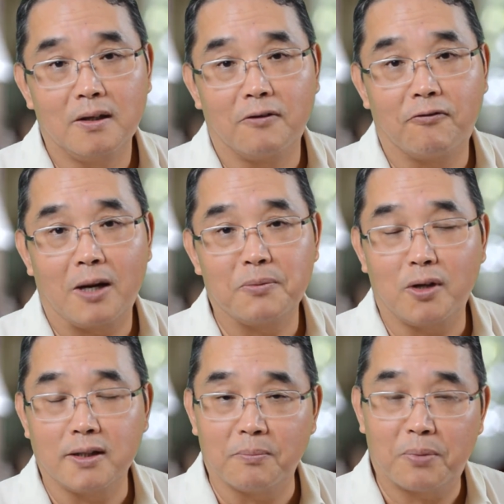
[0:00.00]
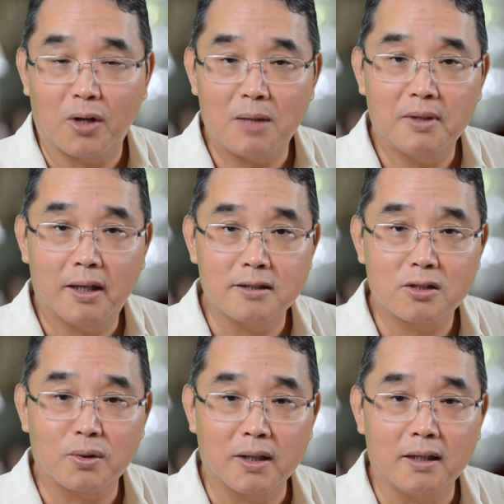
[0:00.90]
from your employment
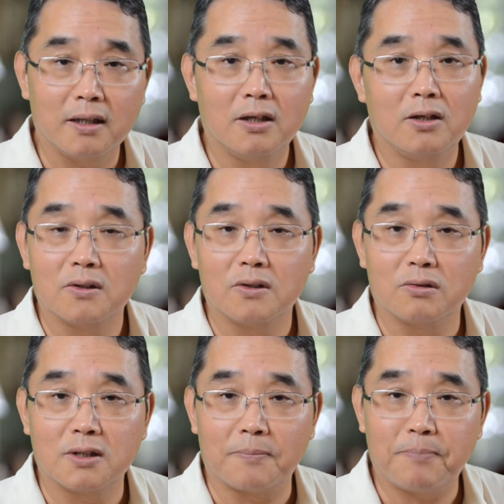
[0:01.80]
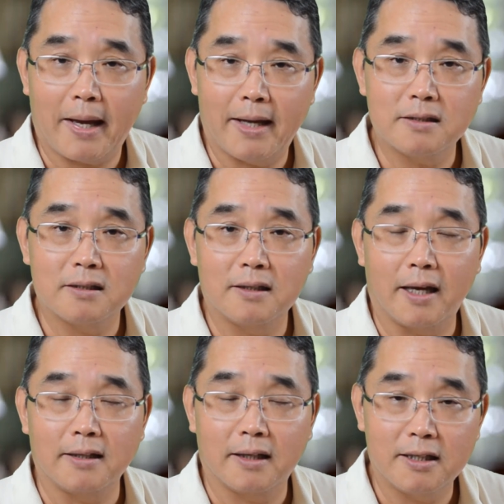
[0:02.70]
history to the pattern
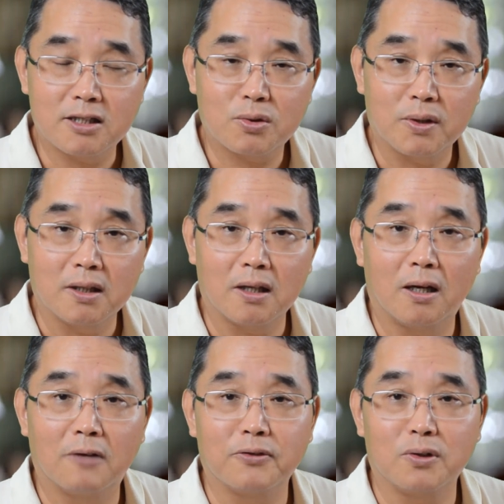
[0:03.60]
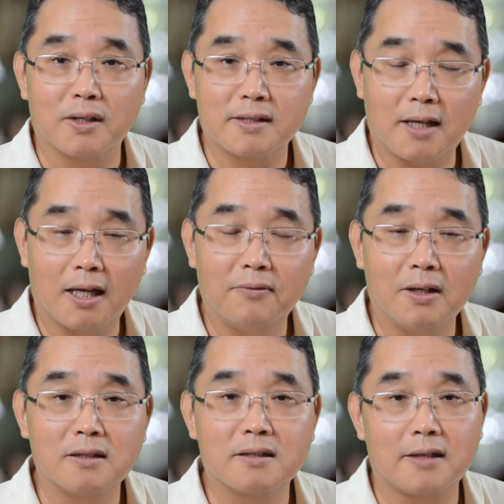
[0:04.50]
and history of your
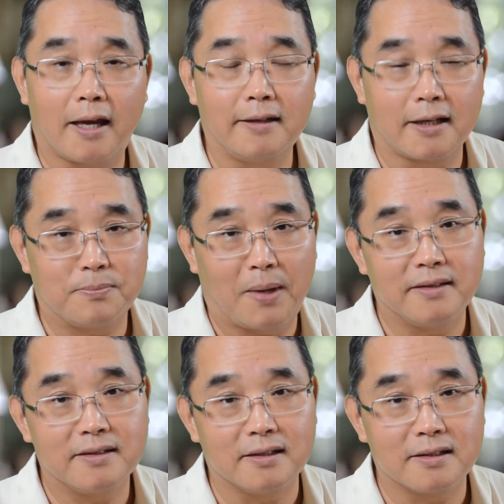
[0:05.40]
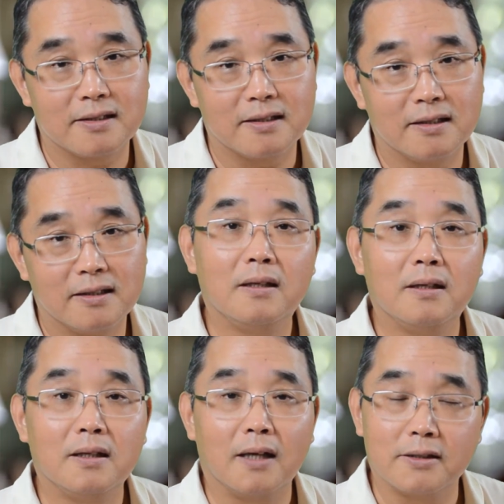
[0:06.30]
savings and expenses.
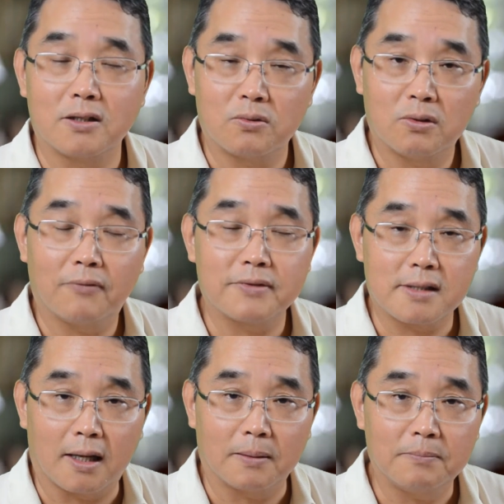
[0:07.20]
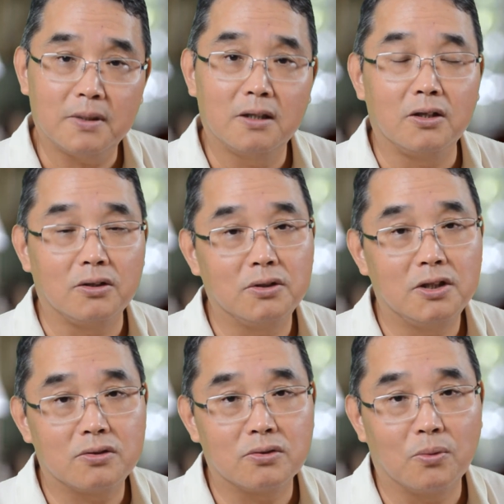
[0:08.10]
As a rule of thumb, you
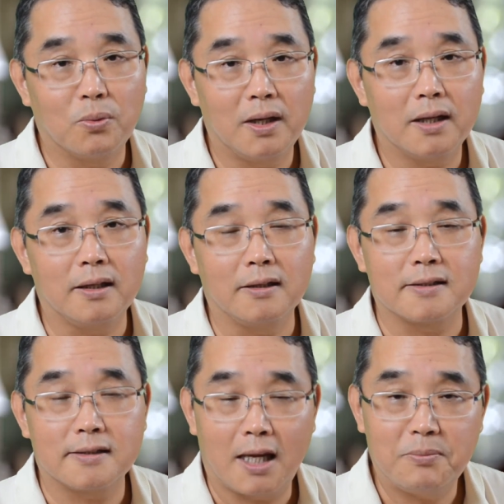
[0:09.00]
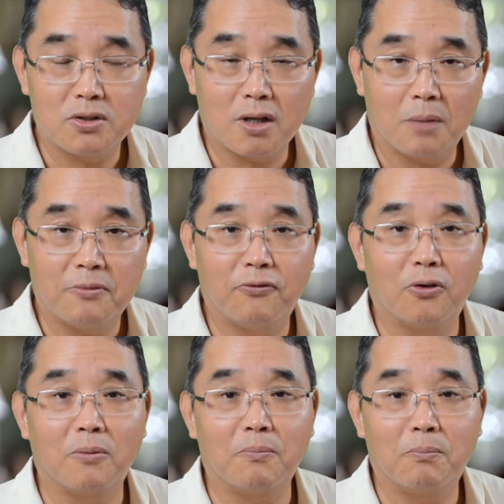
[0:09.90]
need to work in the same job
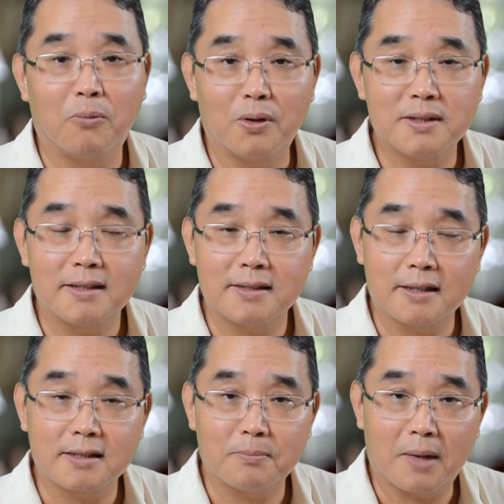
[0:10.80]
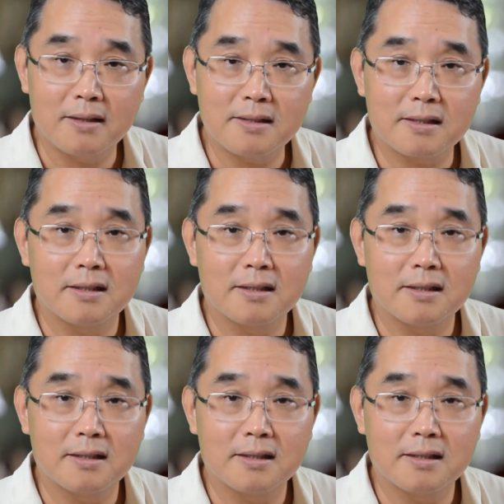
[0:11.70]
for more than 6 months